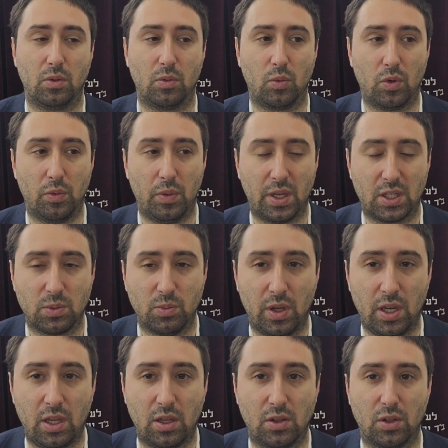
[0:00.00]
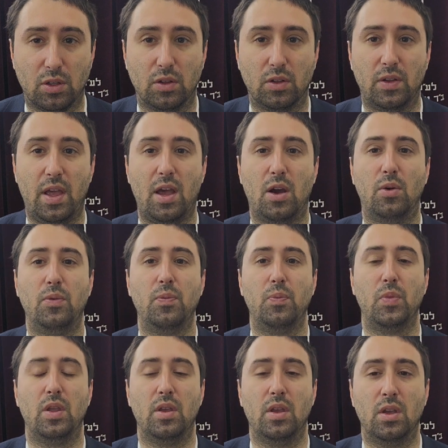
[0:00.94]
we've been explaining until now.
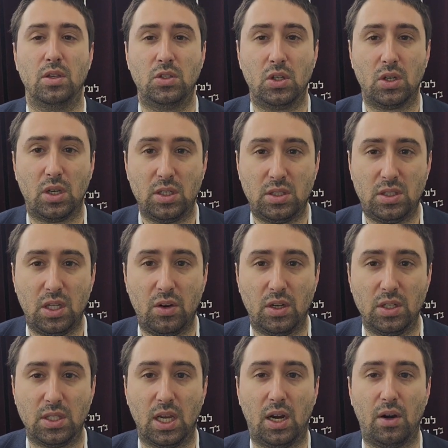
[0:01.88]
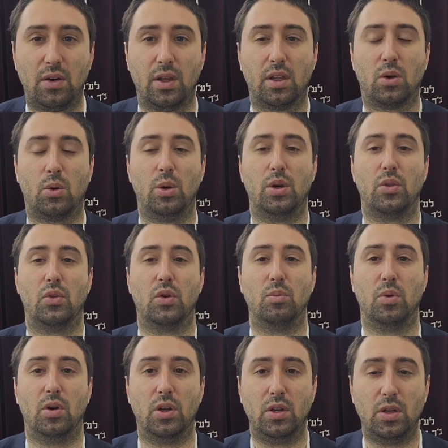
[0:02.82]
Sukkah is diras arai according to
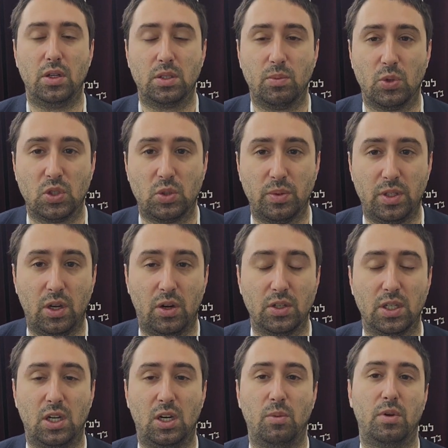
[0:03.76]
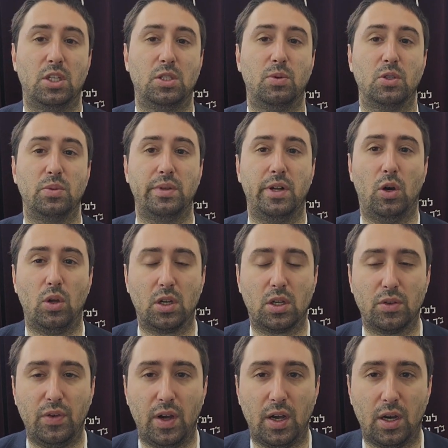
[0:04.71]
the Rabbanan. It's supposed to be diras arai, but it's supposed to be an
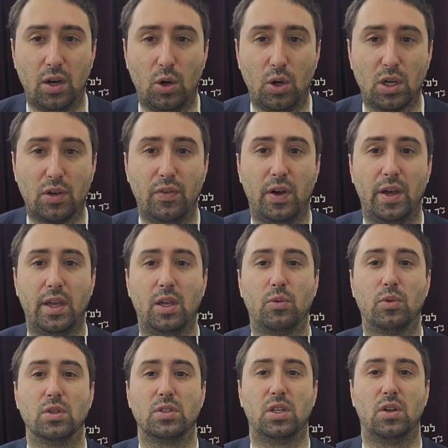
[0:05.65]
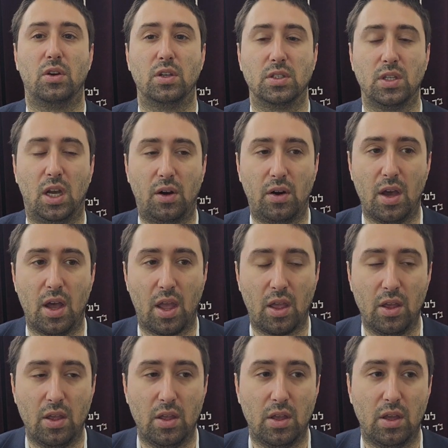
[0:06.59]
all kva. All kva equals diras arai.
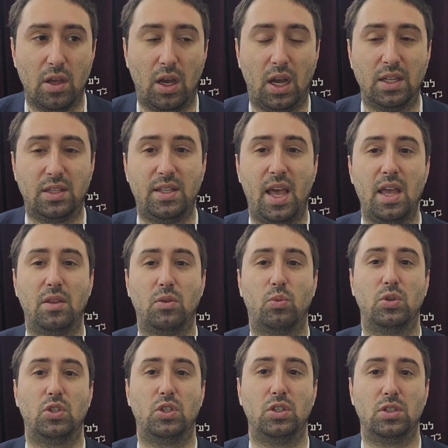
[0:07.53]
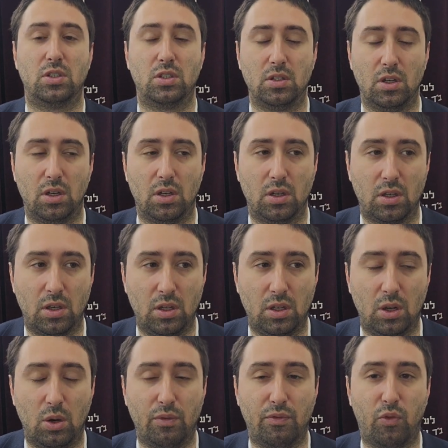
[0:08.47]
A tent which is,
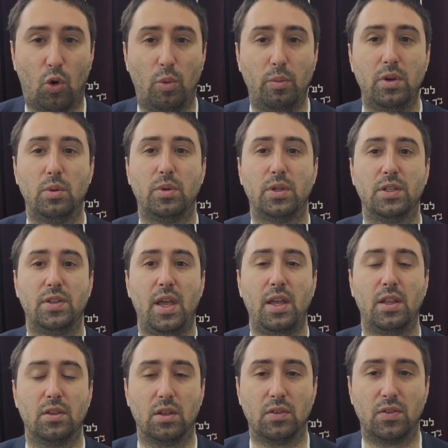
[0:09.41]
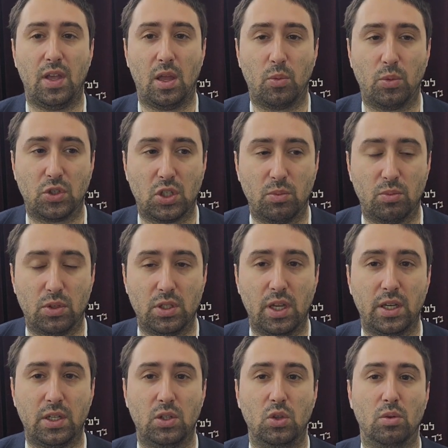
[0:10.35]
a formidable tent, a tent which can
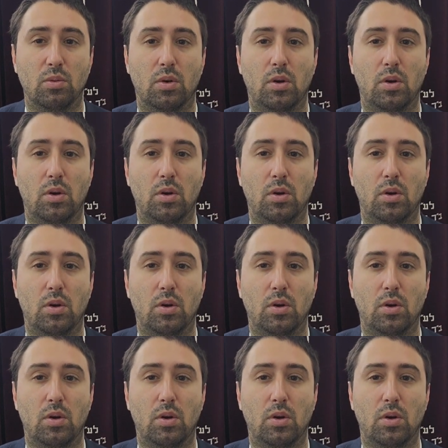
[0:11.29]
protect you. The